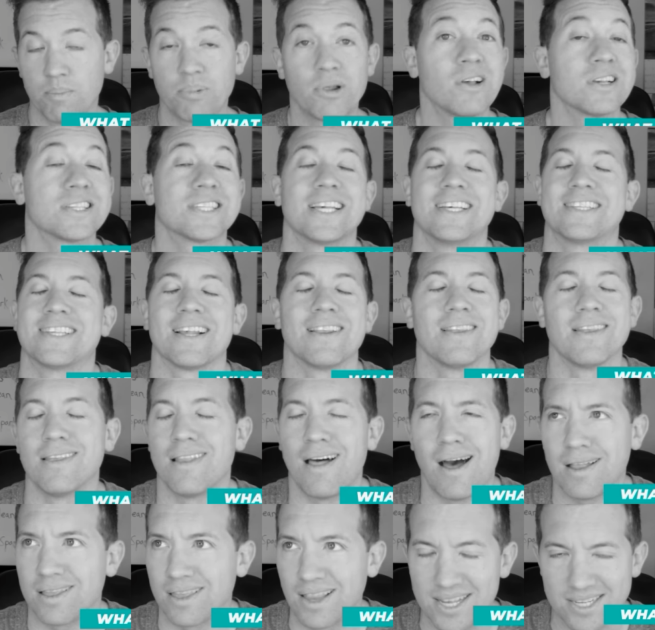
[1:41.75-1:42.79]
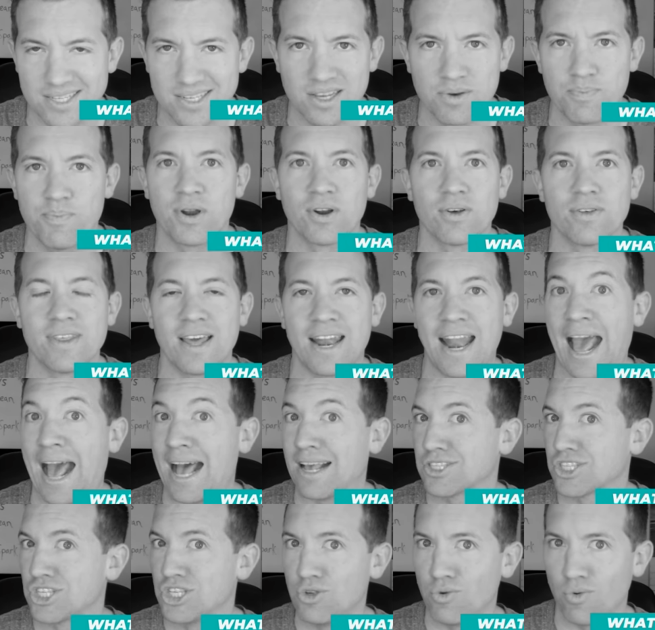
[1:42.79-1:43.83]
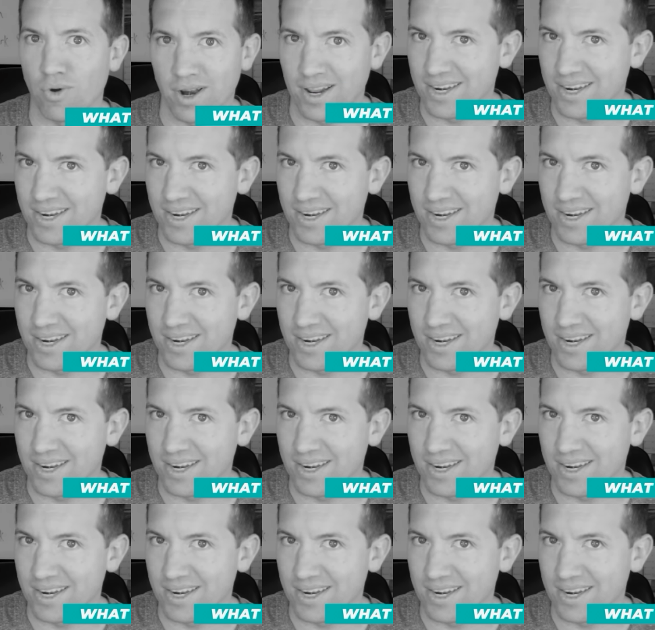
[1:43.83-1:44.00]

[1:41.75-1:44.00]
Plus, it's a lot less committal than asking you on a